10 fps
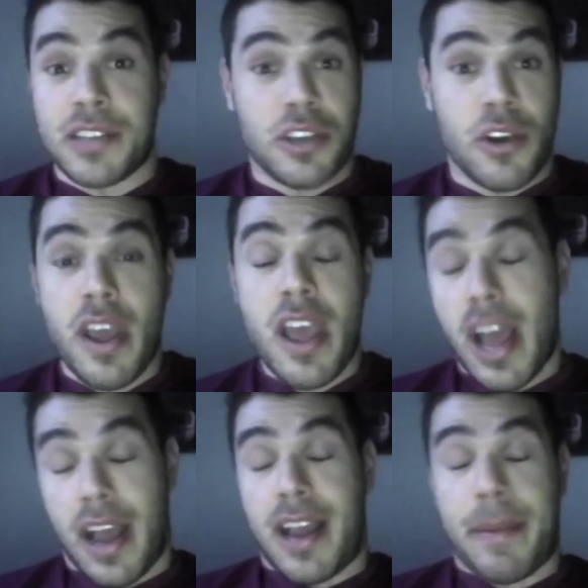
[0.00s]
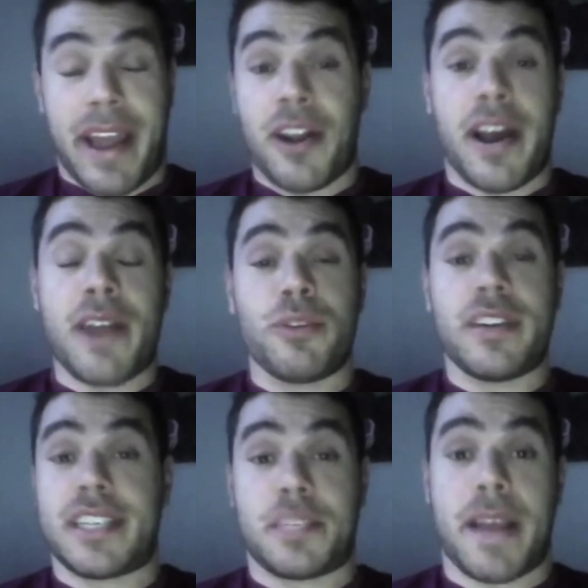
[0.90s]
So, I mean, I
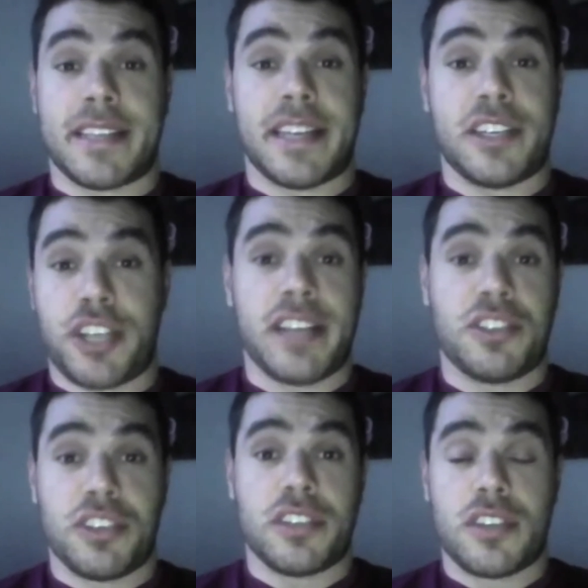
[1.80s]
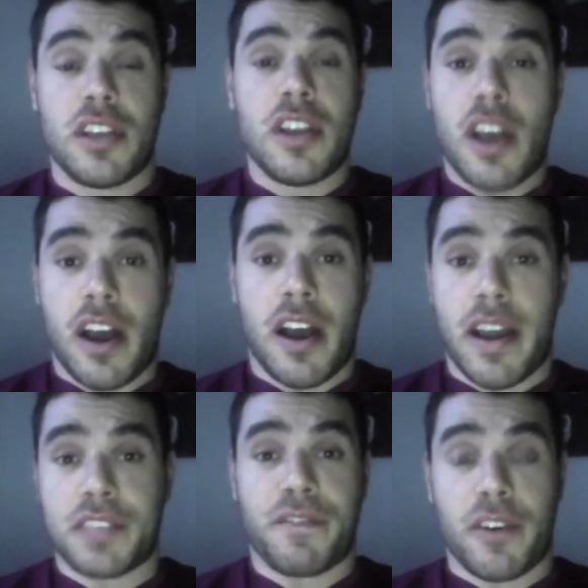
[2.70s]
wouldn't expect any changes
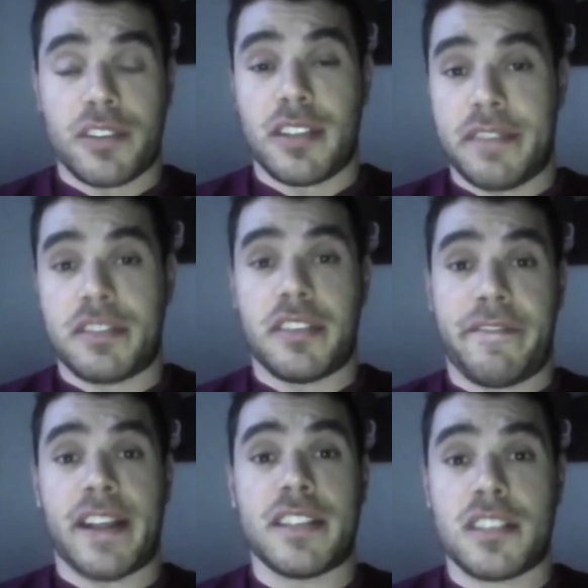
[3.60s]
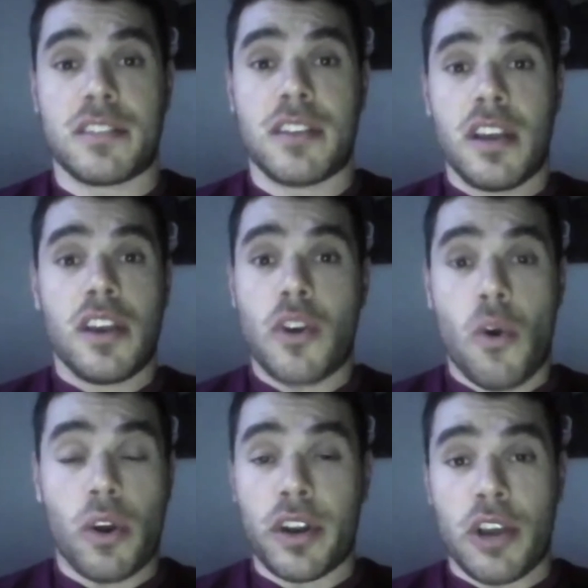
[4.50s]
as far as the Leafs defense
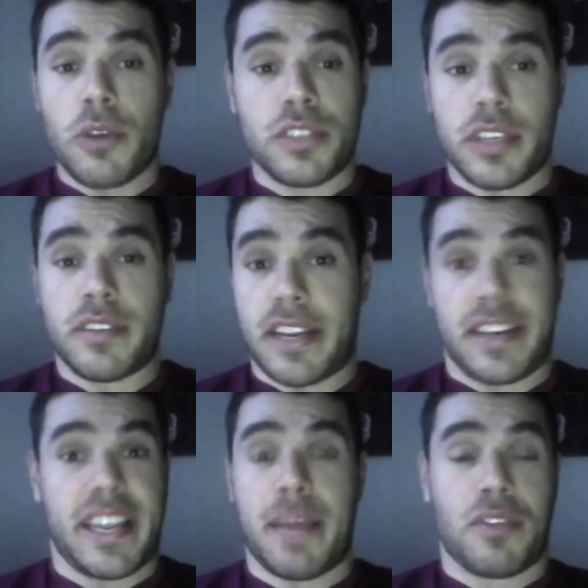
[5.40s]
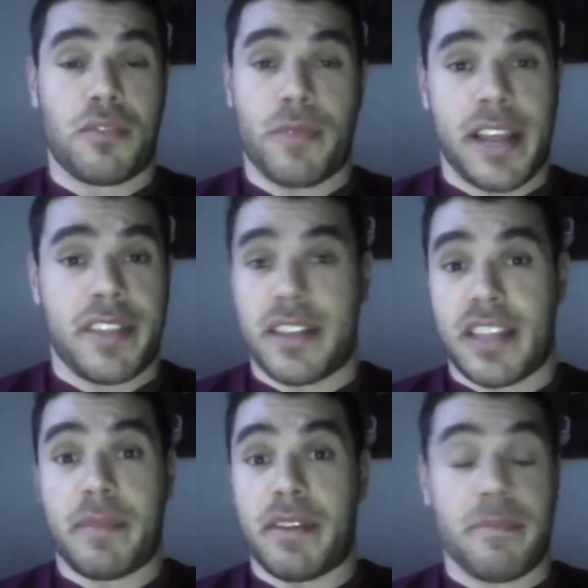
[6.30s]
core goes in Game 3. I think
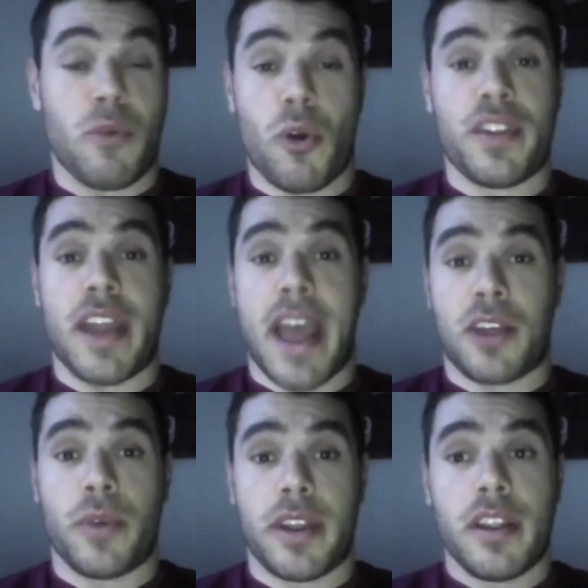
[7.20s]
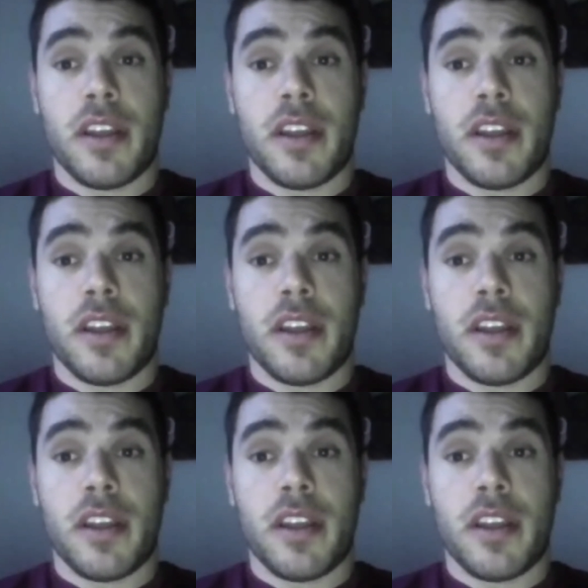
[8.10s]
they've been more than adequate.